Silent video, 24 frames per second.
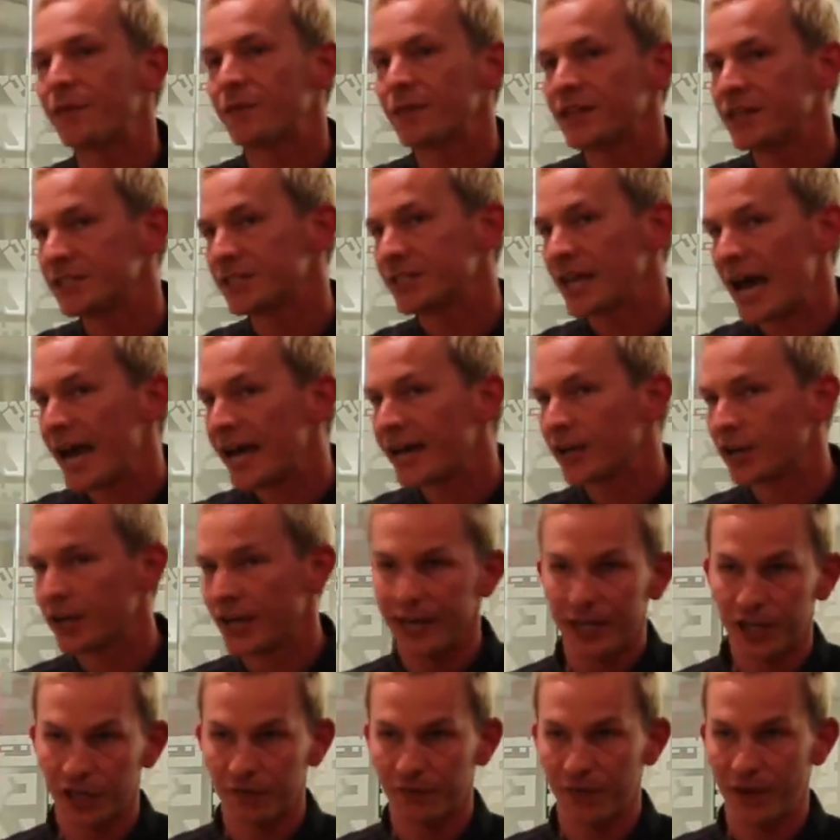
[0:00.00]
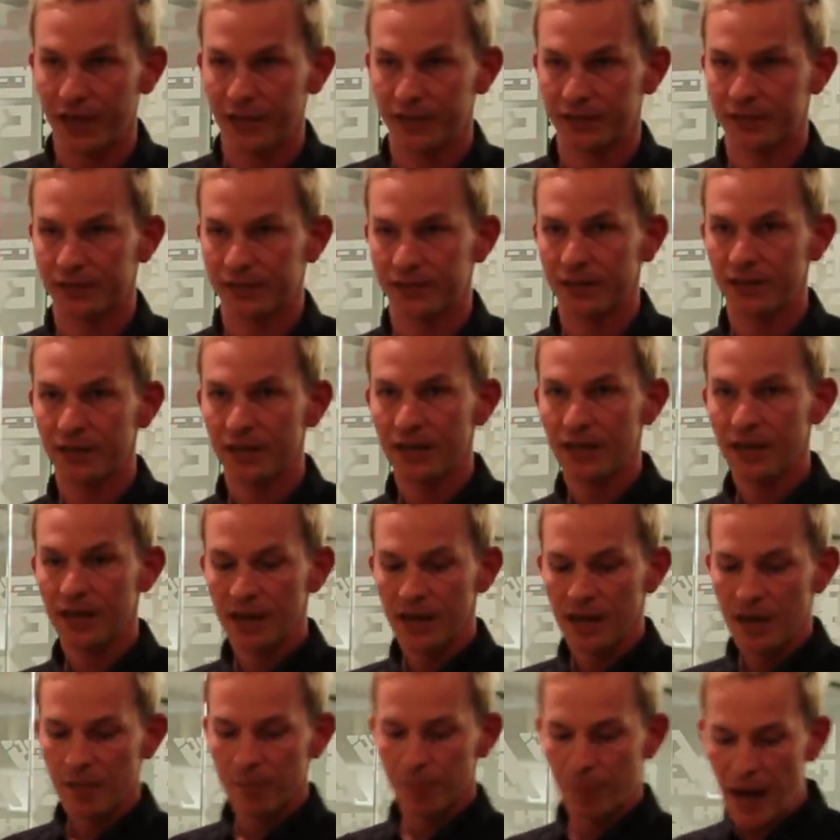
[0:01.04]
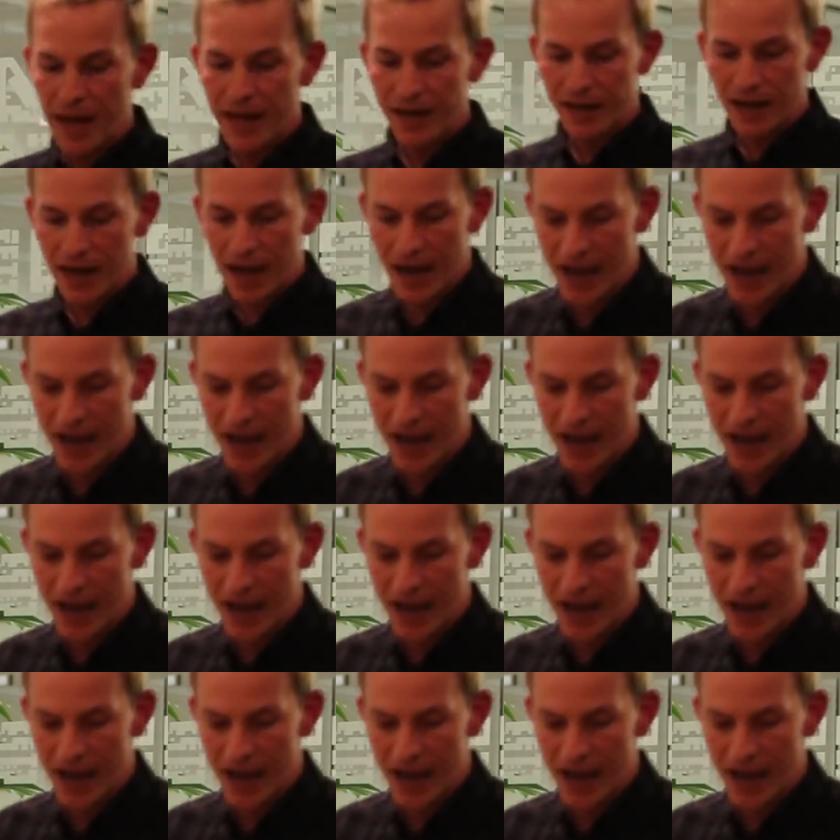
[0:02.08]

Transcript: at the entire interface. But